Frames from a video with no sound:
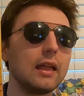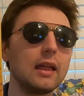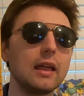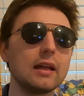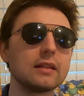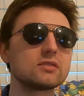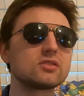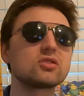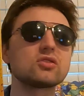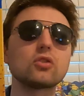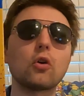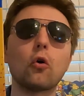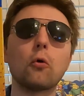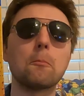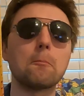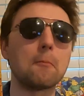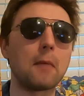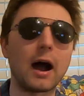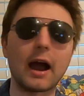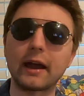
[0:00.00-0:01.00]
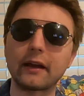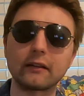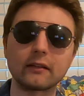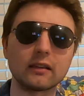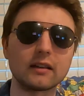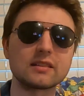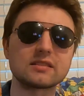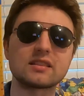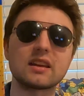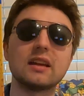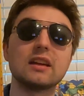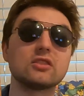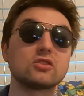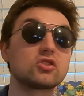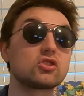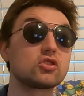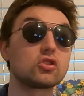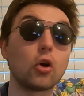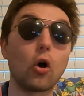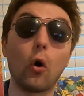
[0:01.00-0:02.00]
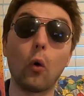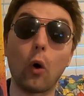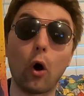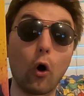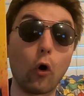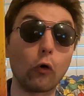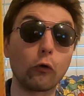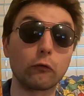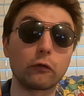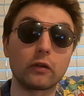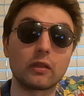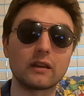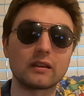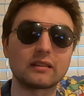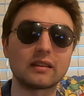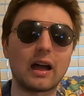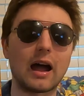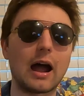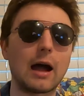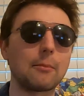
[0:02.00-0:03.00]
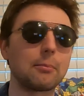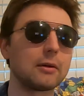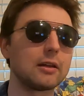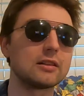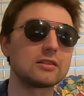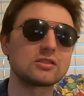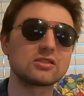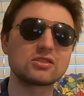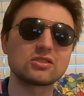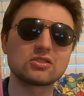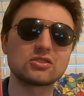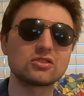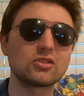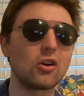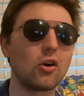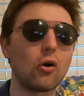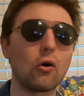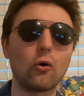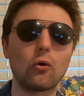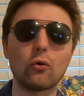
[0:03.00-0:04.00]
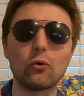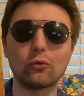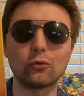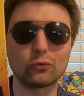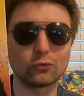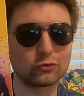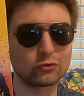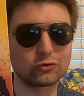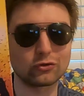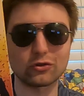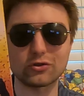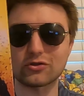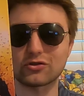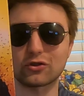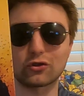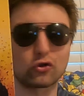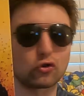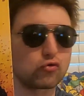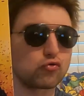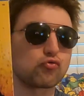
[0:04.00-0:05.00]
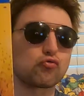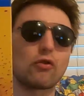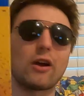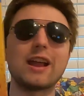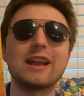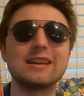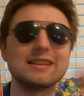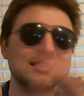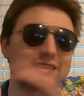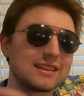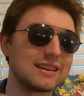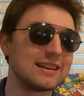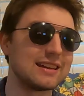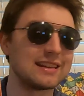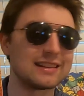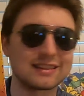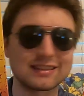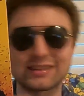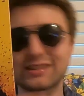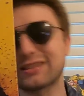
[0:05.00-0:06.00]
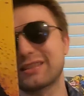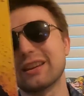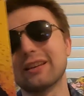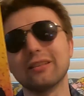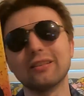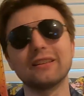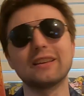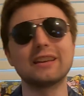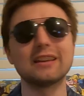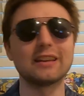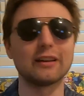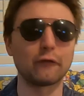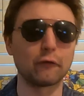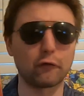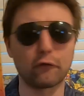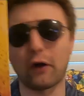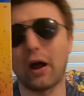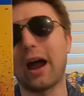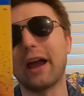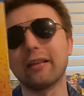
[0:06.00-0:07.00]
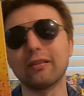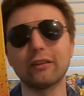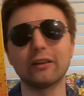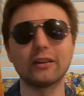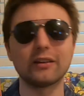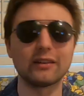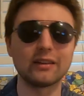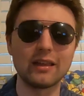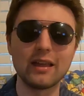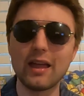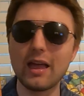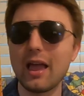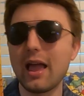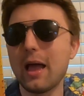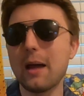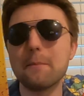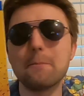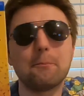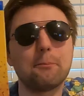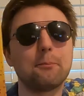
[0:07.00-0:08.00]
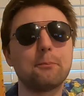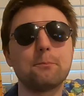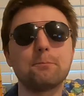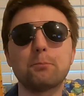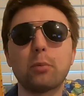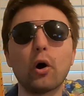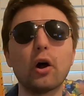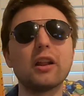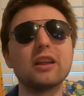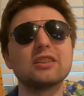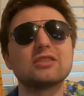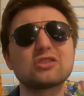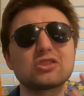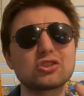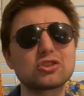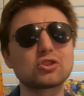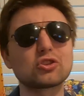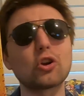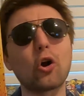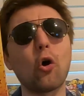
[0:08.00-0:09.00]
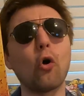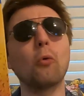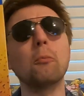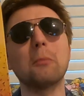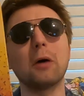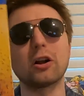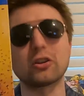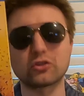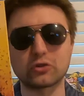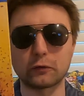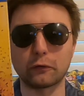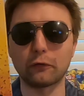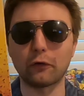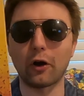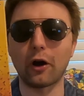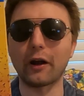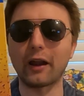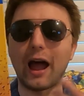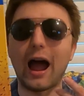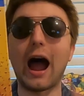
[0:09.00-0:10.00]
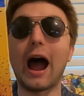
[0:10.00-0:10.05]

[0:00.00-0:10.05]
It's so mindless, it's so over the top, it's so just crazy and silly and violent, but it's so much fun.